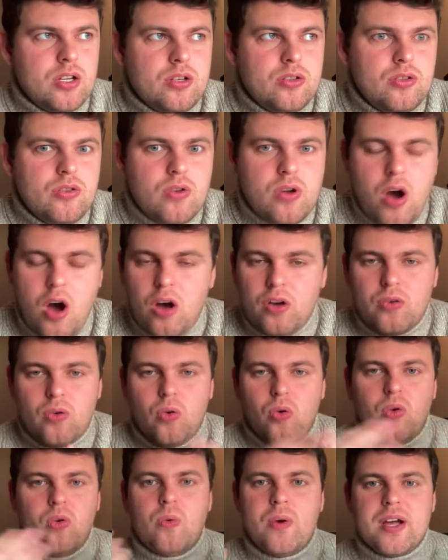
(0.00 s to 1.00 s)
you can't
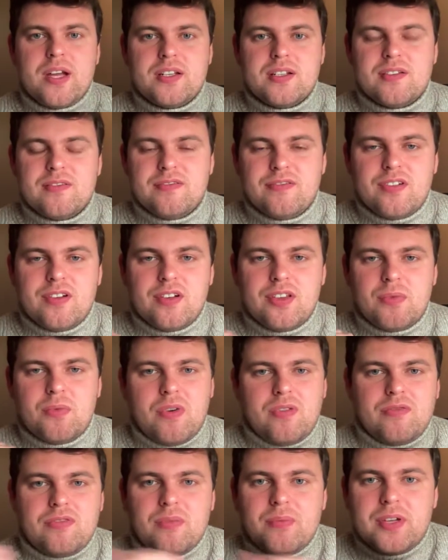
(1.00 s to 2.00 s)
always infer the
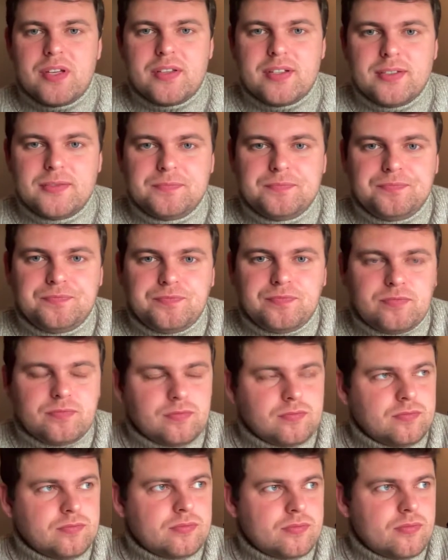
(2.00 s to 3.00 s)
one from the other.
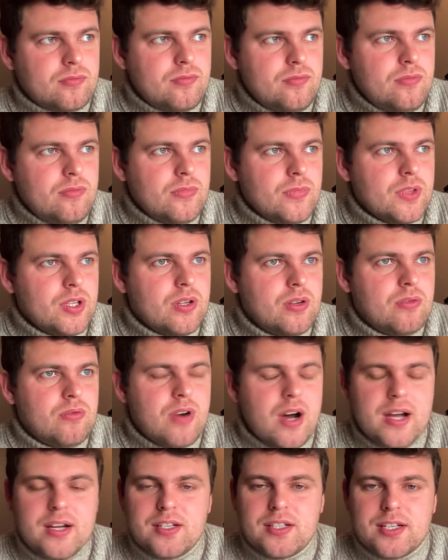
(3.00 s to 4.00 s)

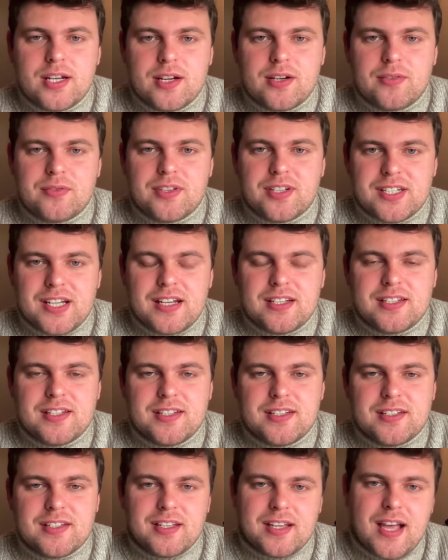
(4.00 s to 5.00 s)
Right? So the
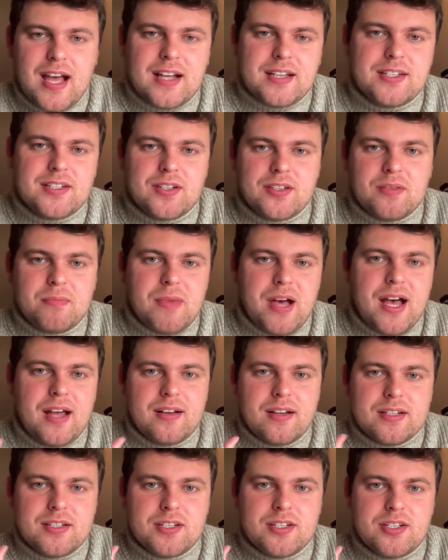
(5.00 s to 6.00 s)
sentence, the cat is on the mat,
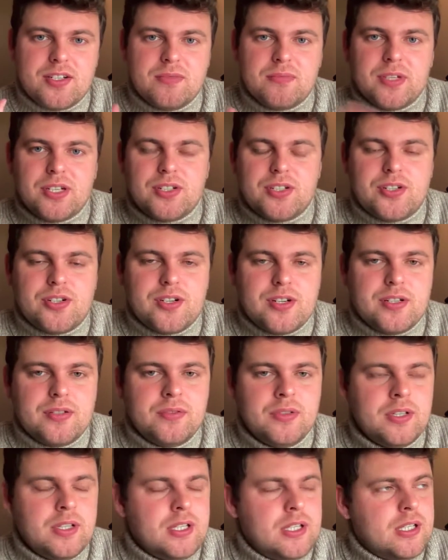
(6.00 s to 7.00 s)
let's assume that's
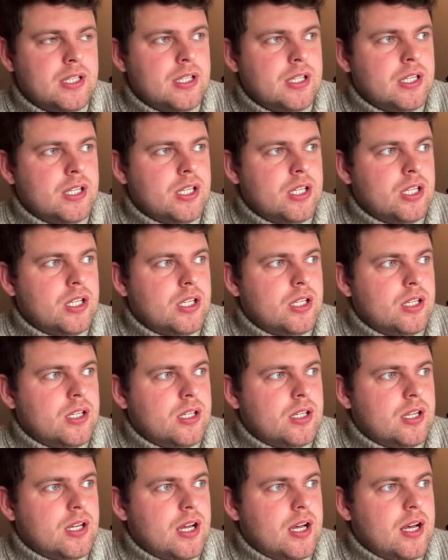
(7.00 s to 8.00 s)
true.
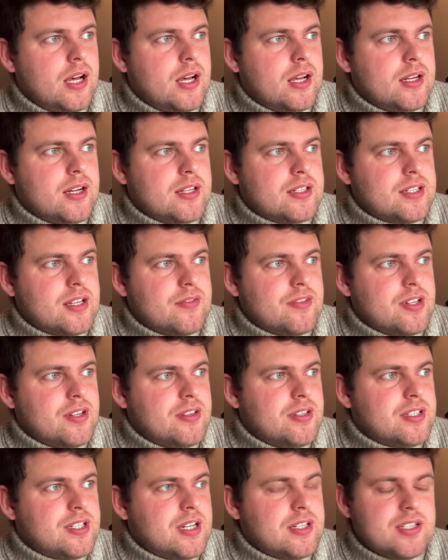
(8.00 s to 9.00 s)
Let's give
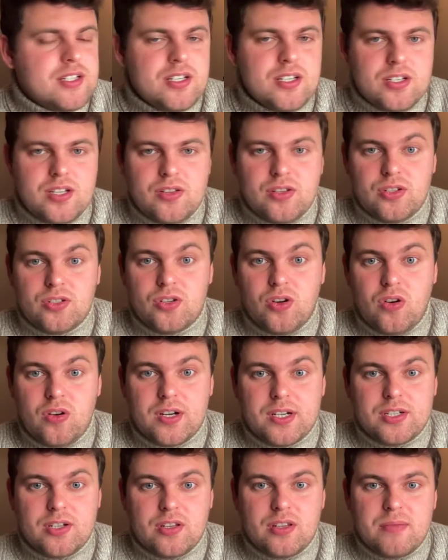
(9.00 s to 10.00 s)
another sentence, the dog
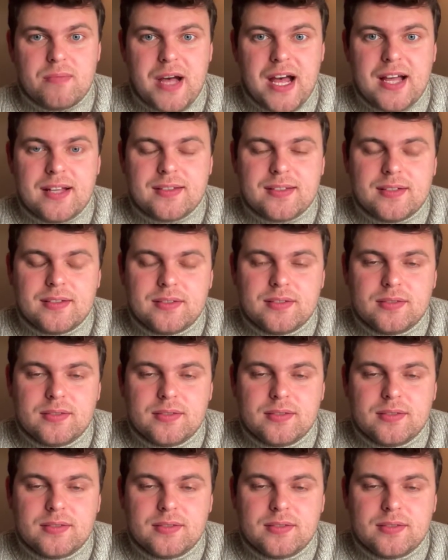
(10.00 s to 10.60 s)
is on the mat.